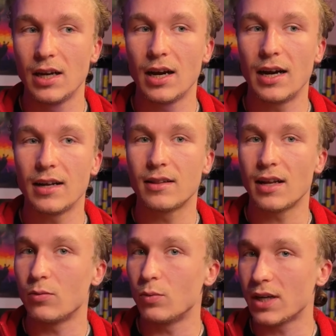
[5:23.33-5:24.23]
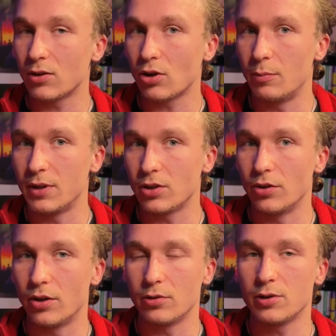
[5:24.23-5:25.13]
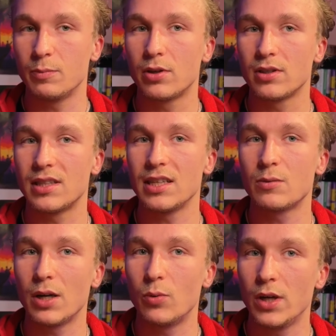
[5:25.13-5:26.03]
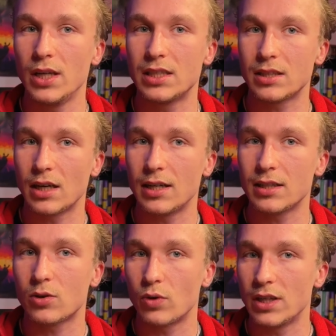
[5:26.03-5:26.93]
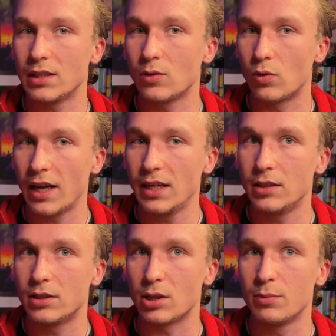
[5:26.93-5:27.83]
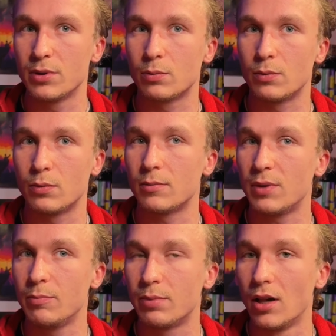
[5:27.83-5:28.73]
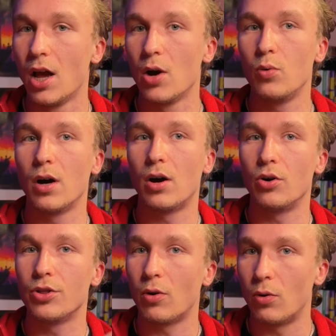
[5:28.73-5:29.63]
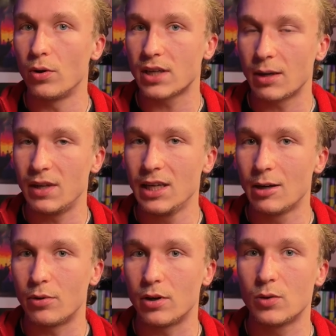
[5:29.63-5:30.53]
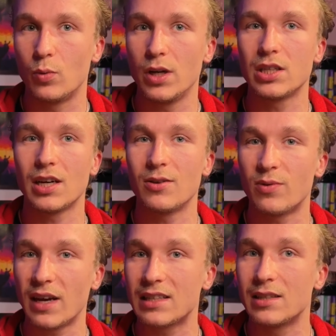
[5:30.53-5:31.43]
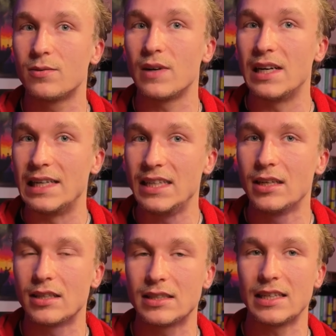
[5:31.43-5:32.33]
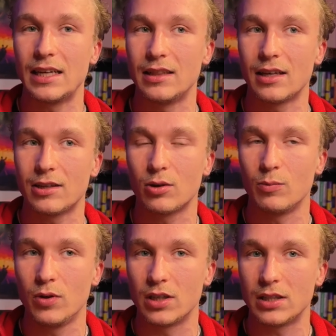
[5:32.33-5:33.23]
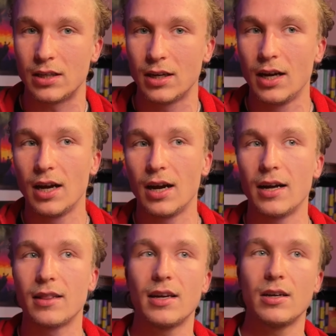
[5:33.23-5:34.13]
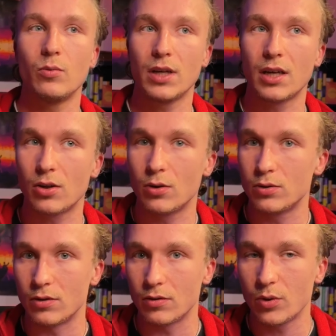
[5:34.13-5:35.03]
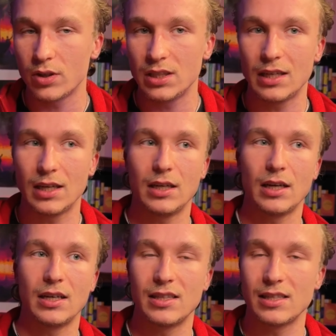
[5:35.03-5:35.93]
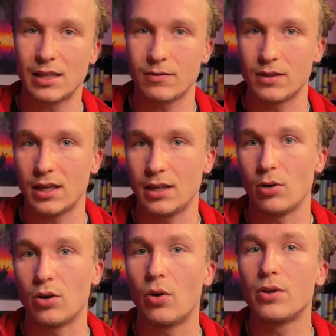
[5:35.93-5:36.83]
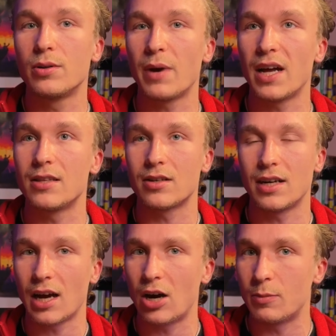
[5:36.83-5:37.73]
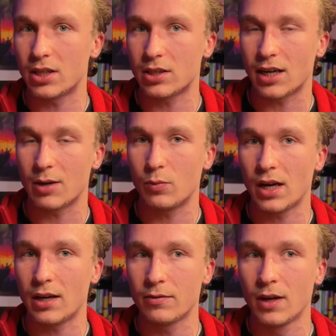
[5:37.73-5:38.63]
and then we can comment on those. Because this way, we start creating relationships with the people who are on the all time leaderboard, which are effective leaders in that community. And then we can go to the 30 day and the 7 day. It all depends on like how much time we have.